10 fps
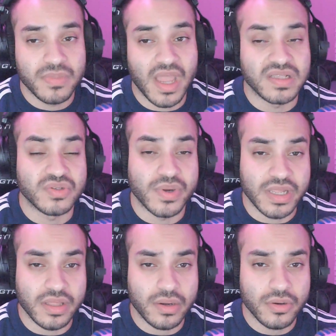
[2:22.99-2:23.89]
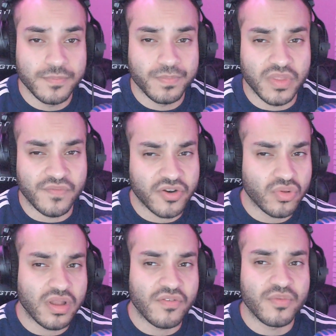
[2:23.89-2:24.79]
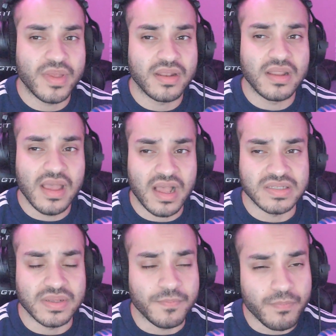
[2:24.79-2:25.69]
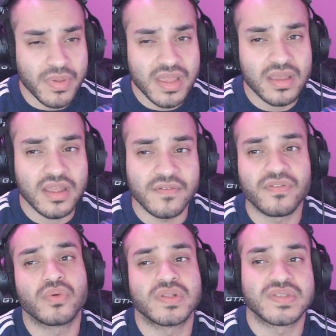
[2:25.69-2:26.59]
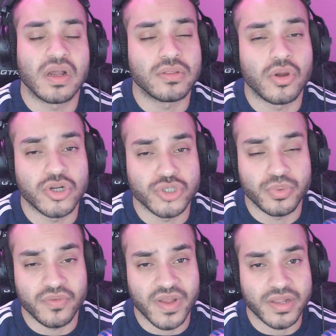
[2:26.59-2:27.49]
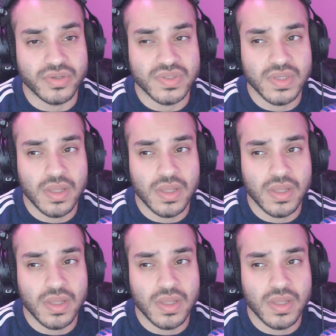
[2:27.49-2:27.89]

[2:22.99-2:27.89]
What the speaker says: As a regulator, the federal government has a big influence on larger providers.